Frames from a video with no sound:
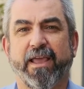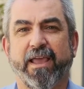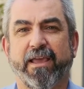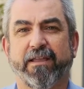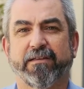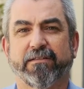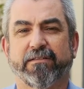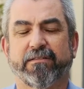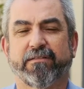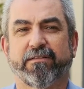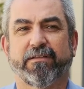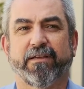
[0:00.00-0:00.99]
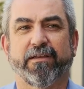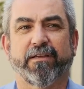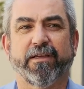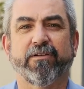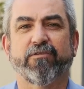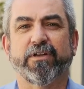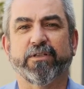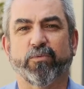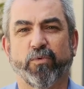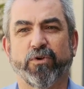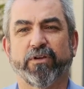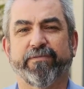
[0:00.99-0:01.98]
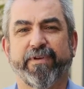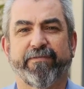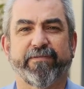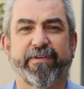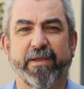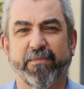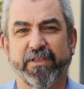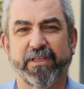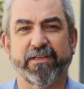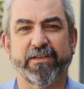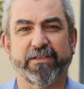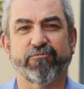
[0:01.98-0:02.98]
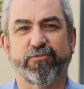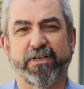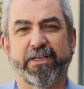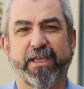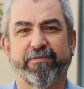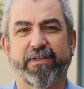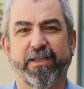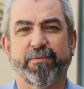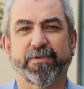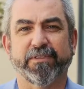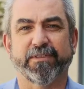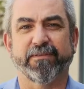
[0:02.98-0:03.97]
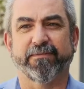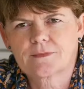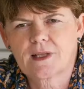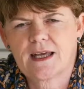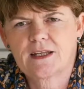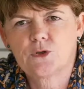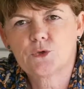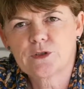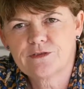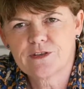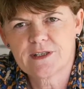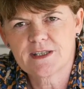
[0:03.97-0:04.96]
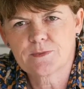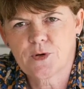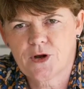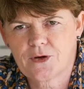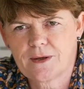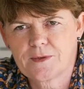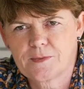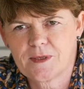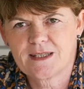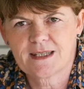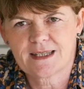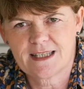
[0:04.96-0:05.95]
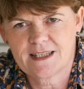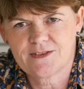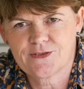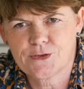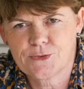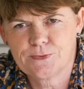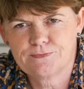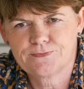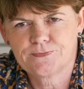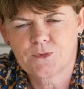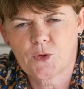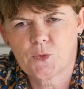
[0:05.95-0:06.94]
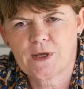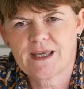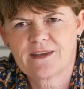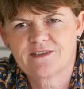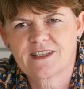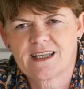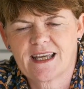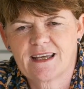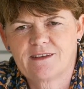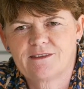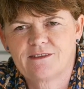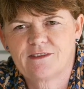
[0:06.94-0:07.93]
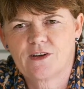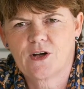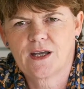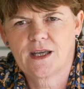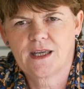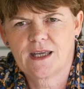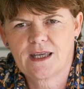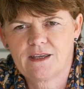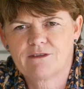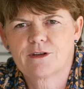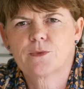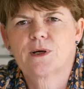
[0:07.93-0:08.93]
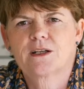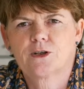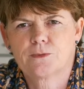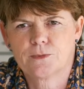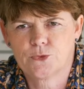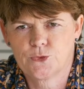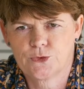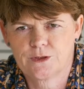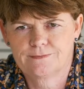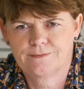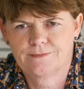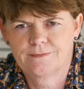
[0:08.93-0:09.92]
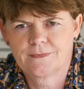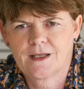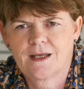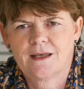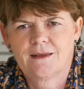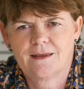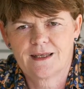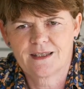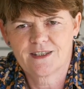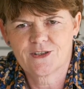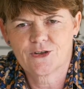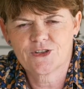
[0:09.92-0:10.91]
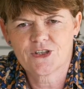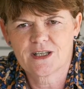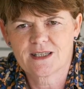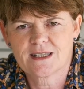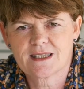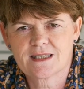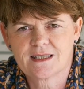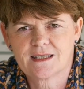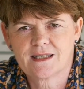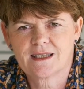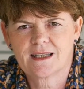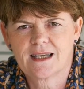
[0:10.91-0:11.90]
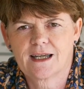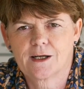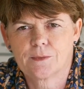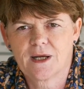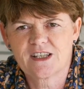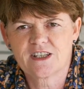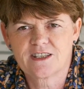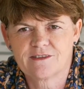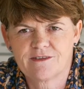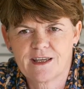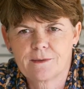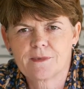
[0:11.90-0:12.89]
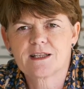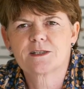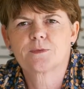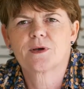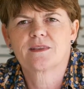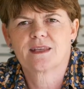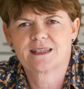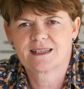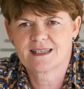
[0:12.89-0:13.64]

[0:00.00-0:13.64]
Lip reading: and the increased work of having family there just really haven't happened. In order for this program to be successful, we have to have everyone on board. It's not just our patients and families, but that's